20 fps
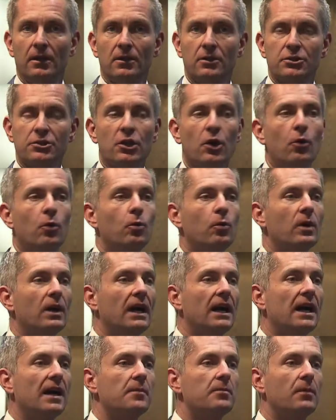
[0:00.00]
So,
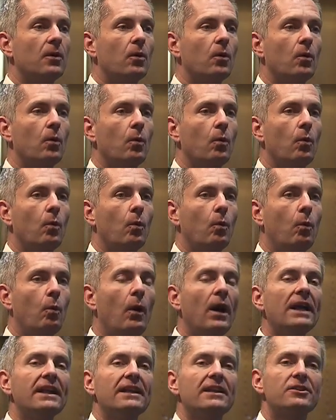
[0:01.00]
um,
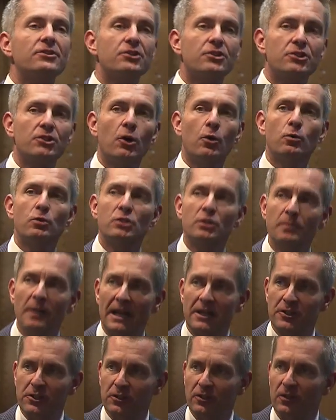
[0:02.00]
what is so
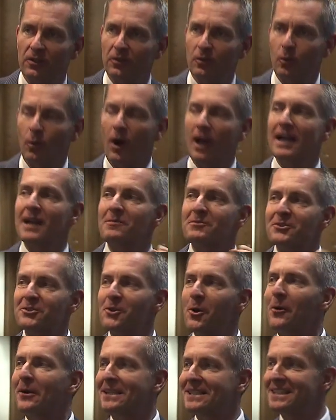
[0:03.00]
special, why I'm
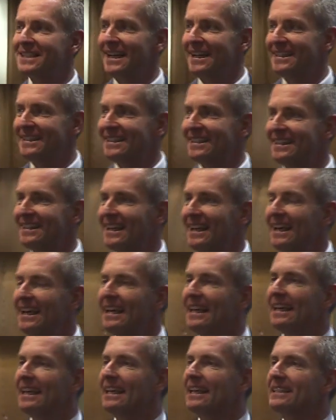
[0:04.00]
so excited,
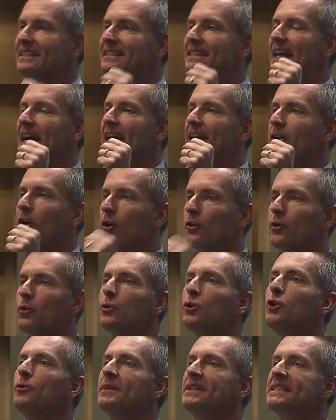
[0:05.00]
is that although
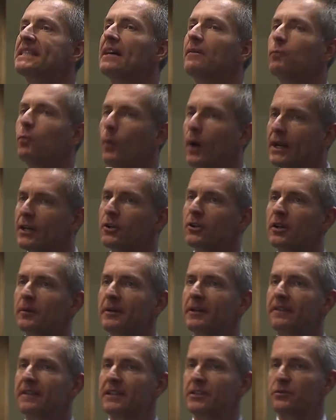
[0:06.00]
humans have wondered
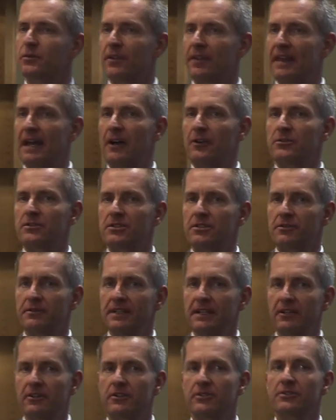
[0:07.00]
about this for thousands of
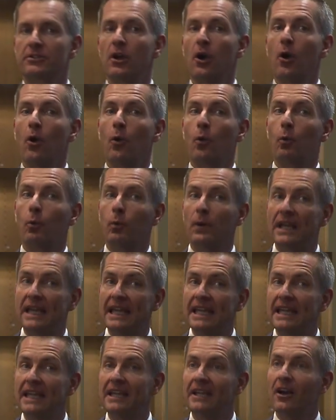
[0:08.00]
years,
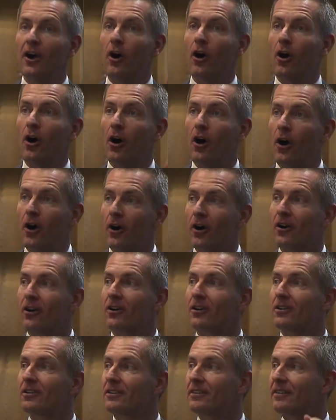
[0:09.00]
we
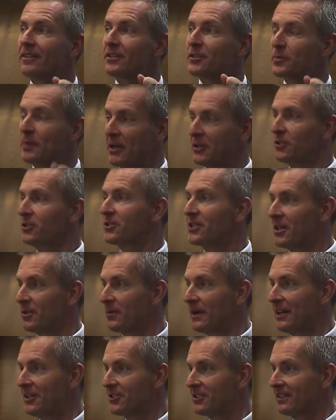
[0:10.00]
are the special
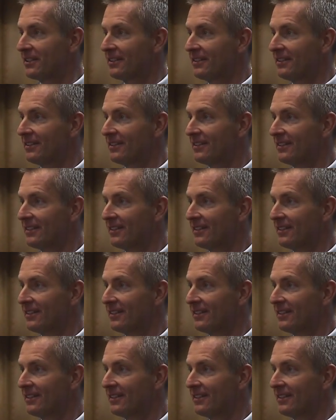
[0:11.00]
generation